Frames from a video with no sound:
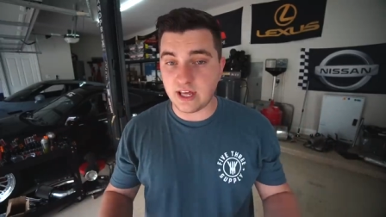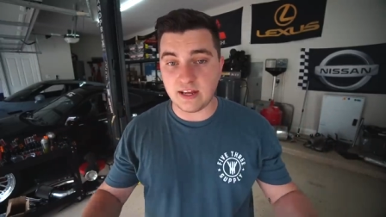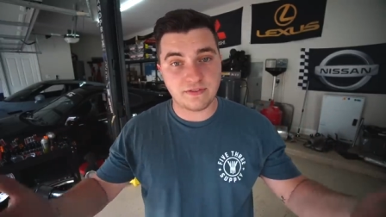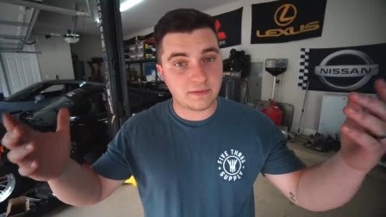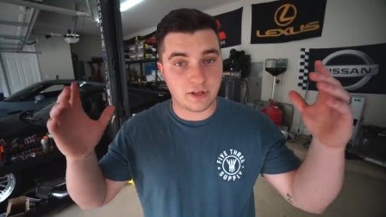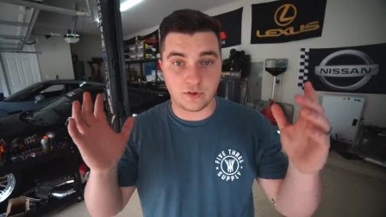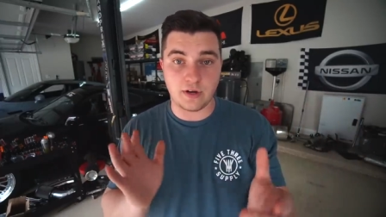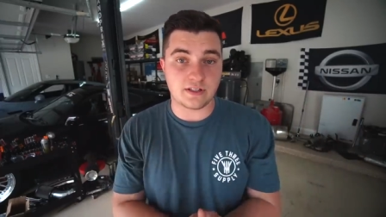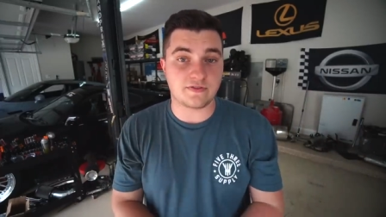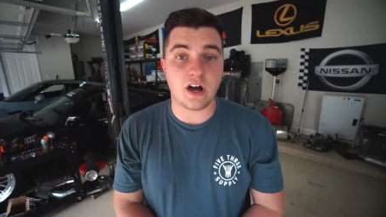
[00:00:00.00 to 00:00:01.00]
Thankfully, by the
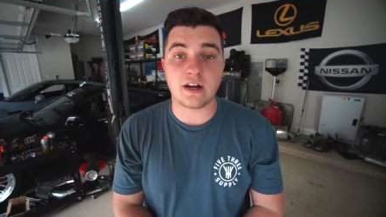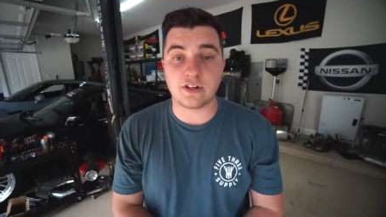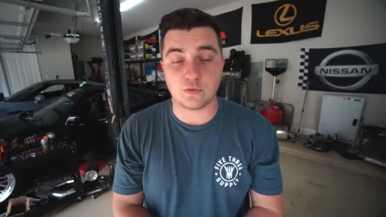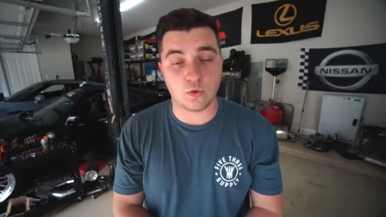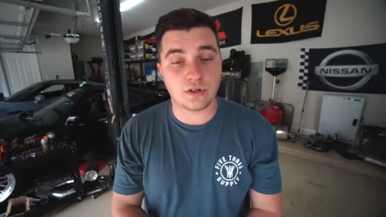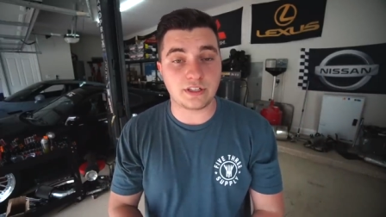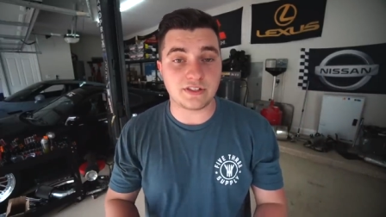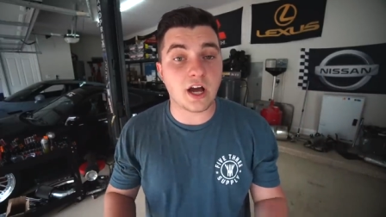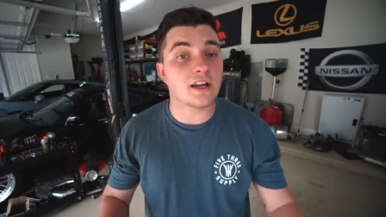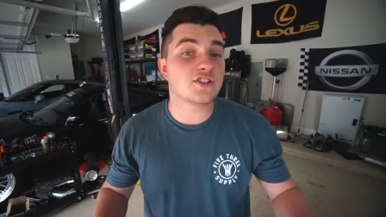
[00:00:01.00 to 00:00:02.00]
grace of God, it has worked and it's
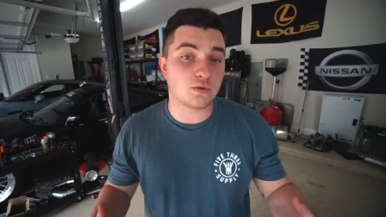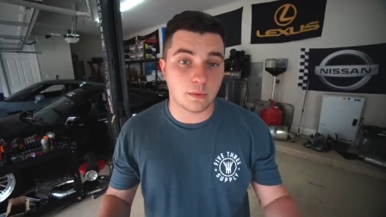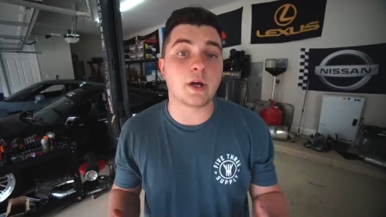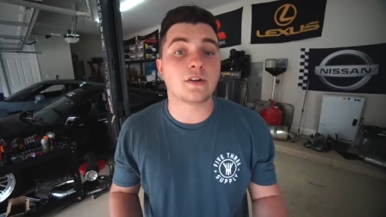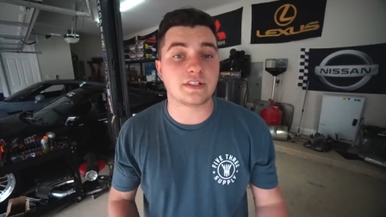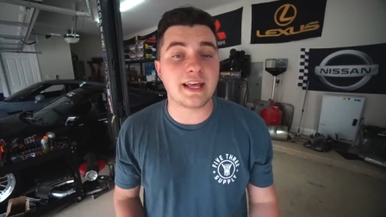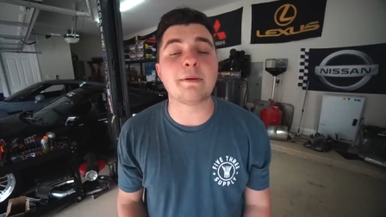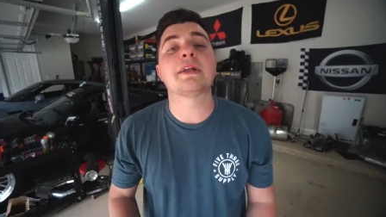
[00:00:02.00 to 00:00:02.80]
gotten us to where we are today.